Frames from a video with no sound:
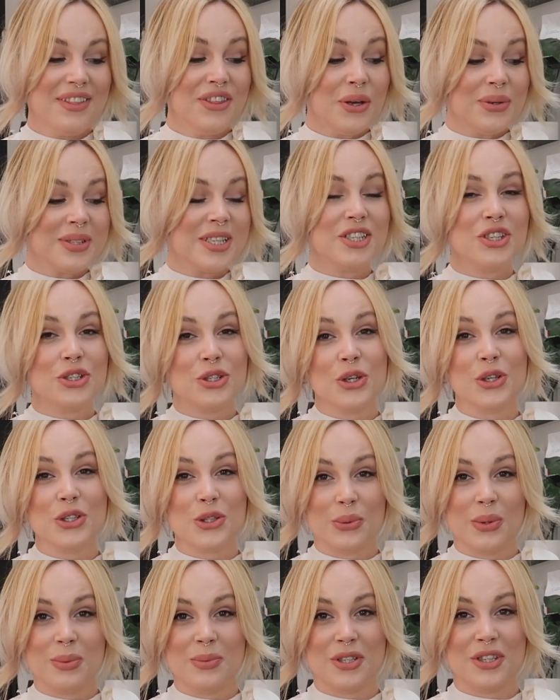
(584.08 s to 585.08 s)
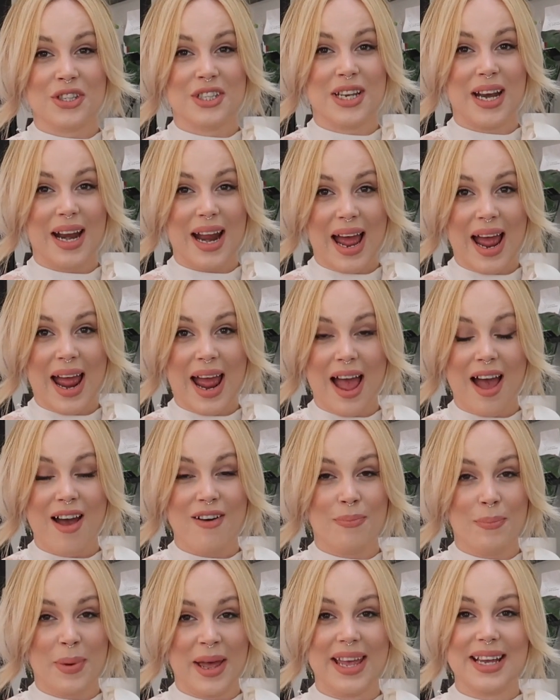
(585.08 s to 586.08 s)
And those are the two swimsuits that I
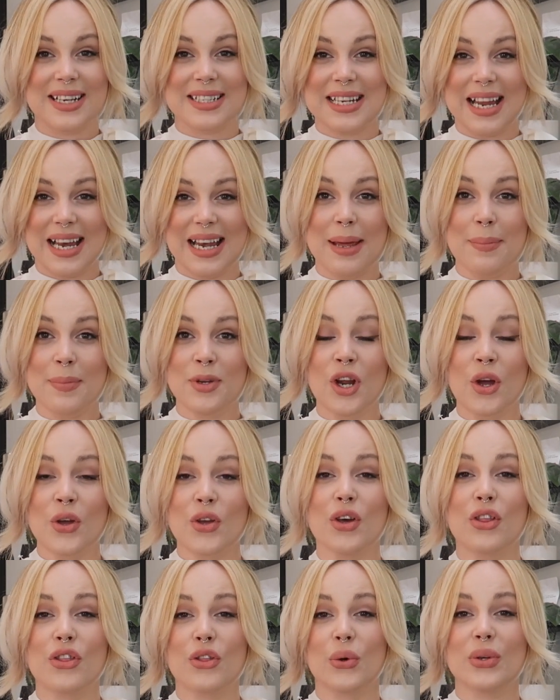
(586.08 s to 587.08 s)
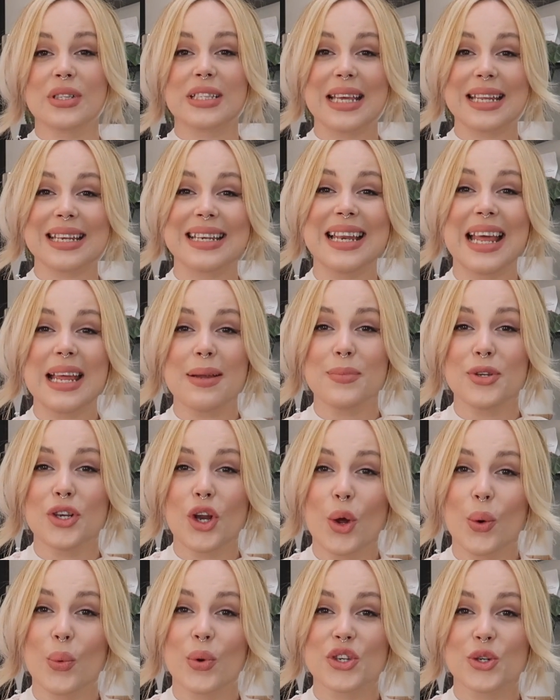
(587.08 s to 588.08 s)
have picked. Let me know your thoughts and let me
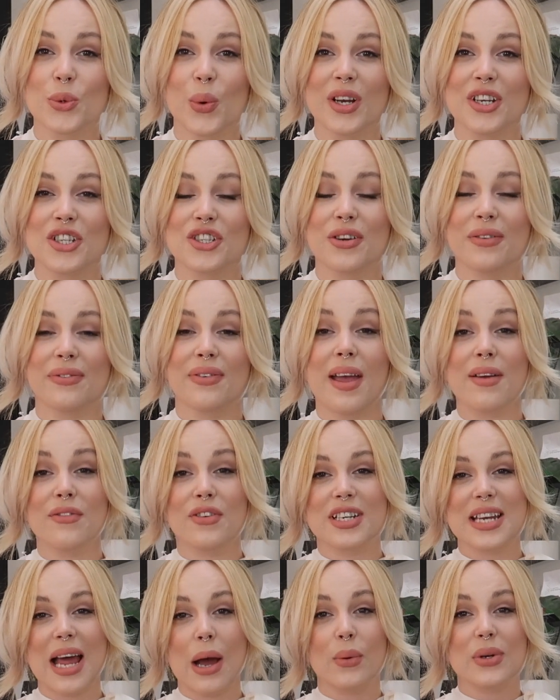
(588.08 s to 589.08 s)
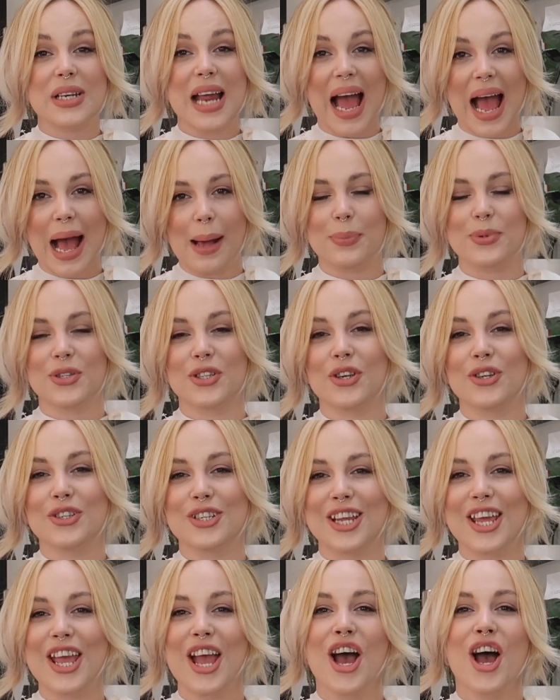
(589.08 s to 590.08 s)
know which one is your favorite. I would
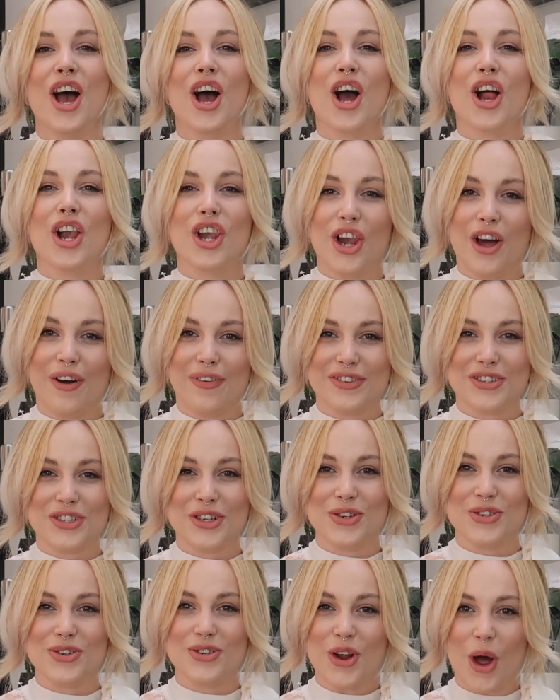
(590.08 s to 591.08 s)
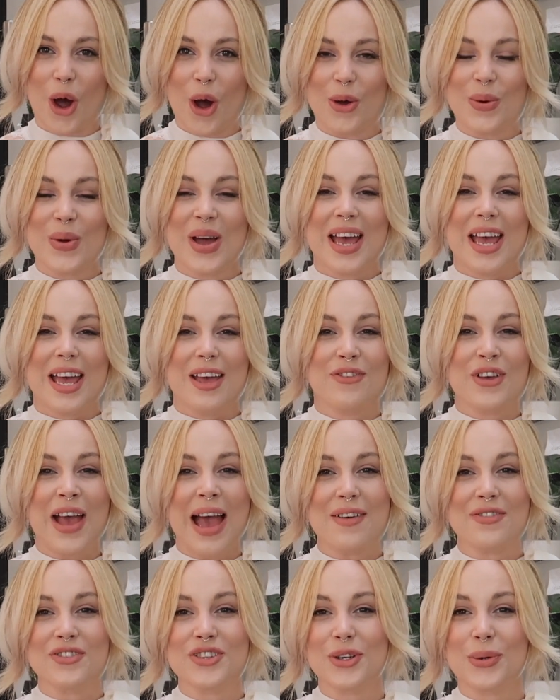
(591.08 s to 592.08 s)
absolutely love to know. If you
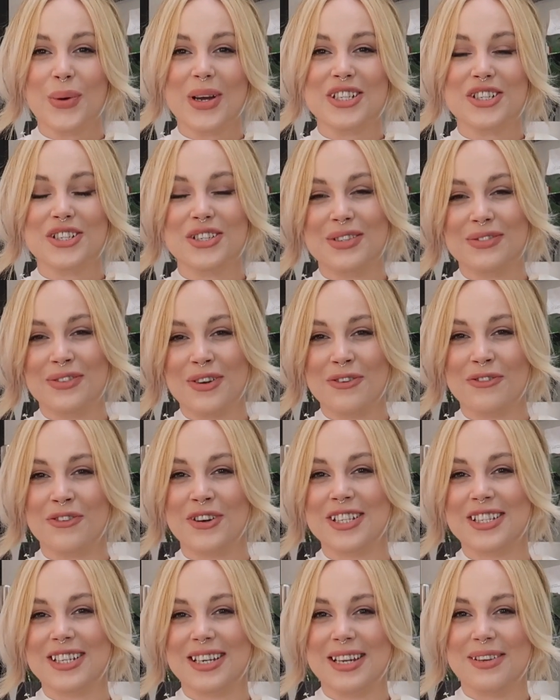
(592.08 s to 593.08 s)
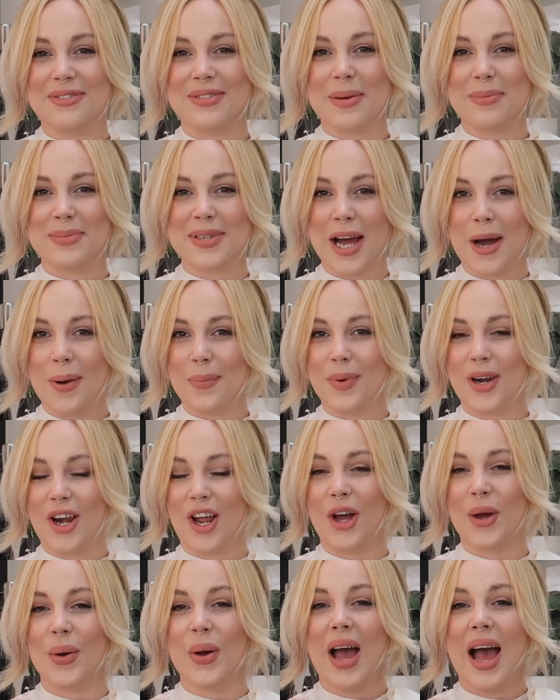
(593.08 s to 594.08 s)
have any questions, feel free to leave them down
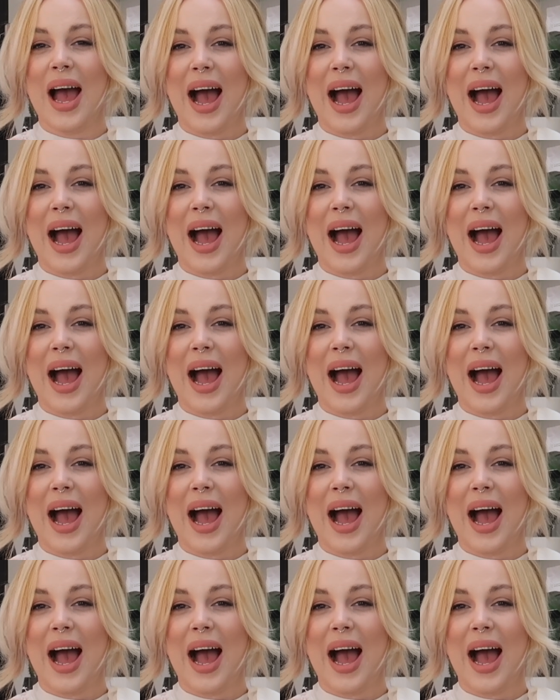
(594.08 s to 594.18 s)
below.